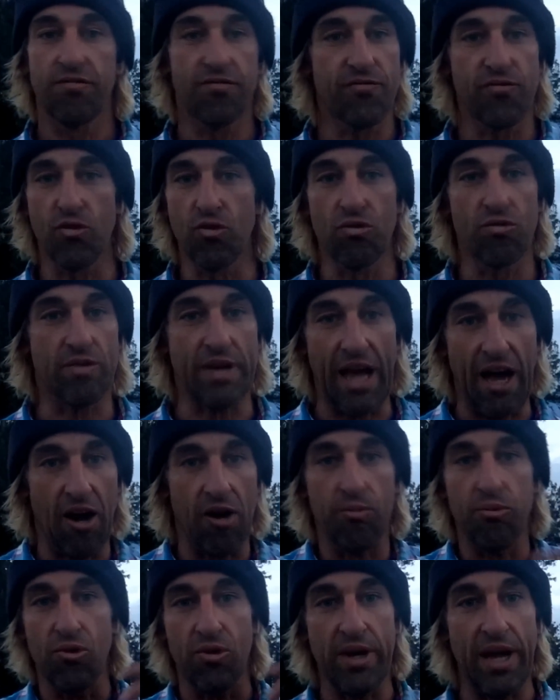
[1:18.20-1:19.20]
full
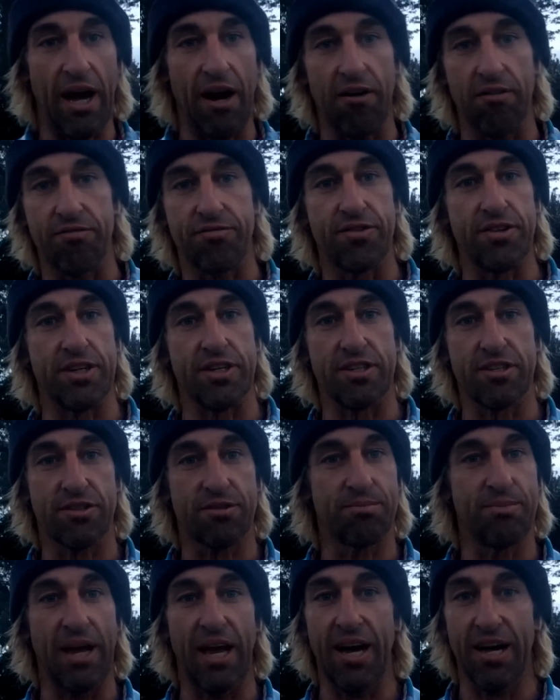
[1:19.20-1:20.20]
cowboy outfits,
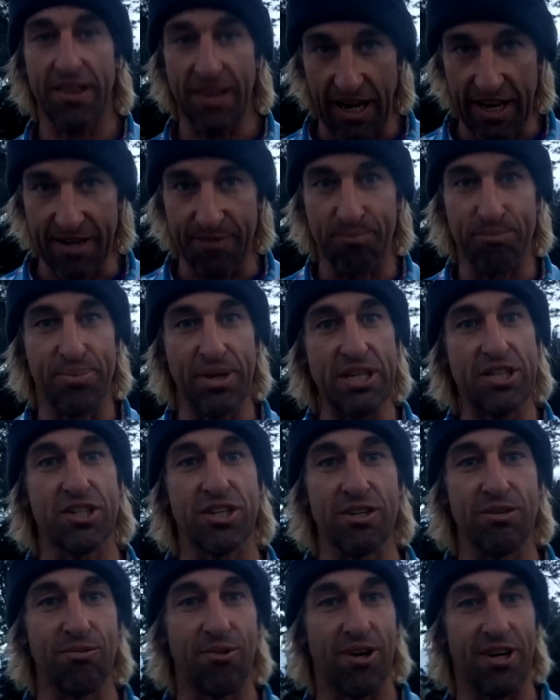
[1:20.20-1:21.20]
man, like
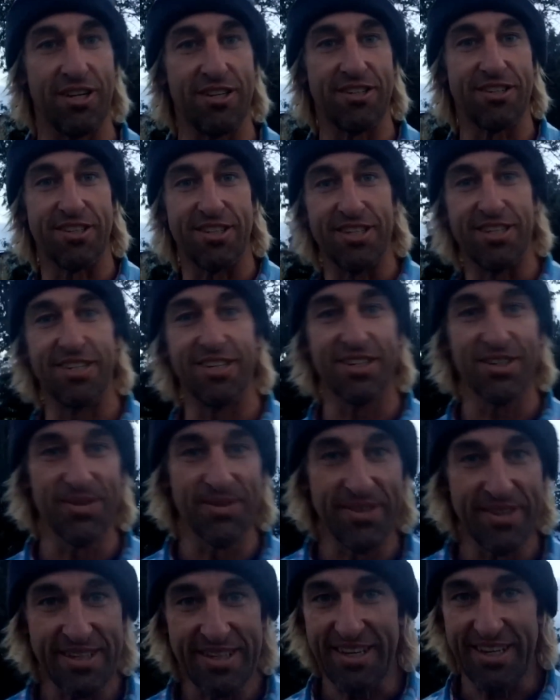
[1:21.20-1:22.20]
bitchin' ones, dude.
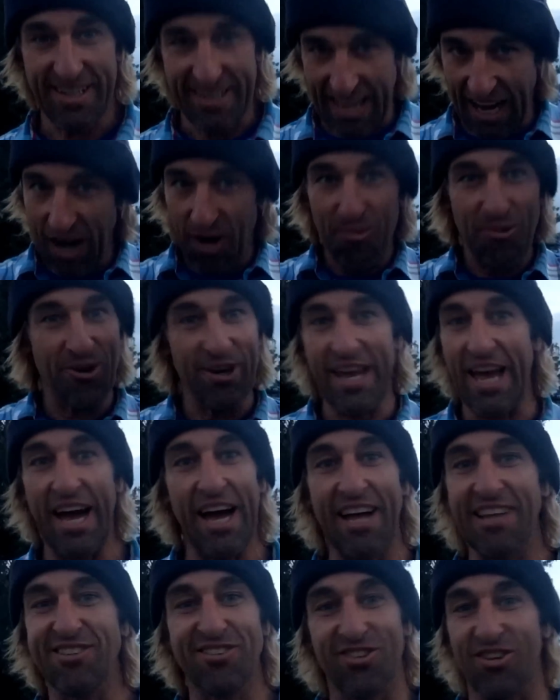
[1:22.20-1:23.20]
Cowboy
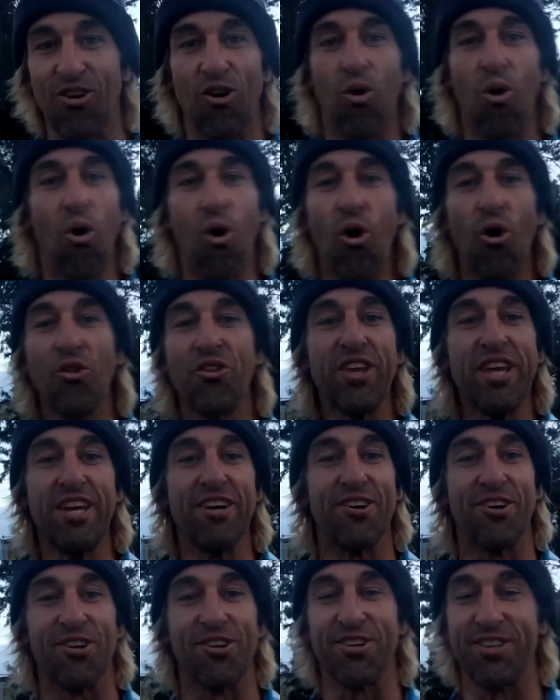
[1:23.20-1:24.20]
hats, the whole
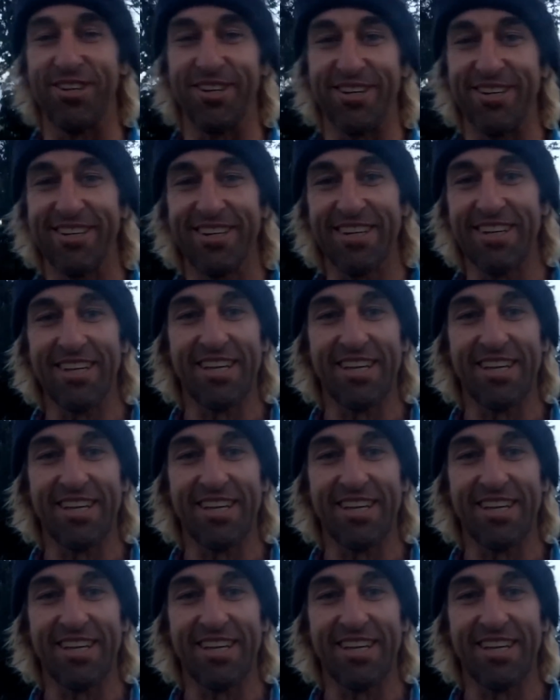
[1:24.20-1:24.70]
deal, dude.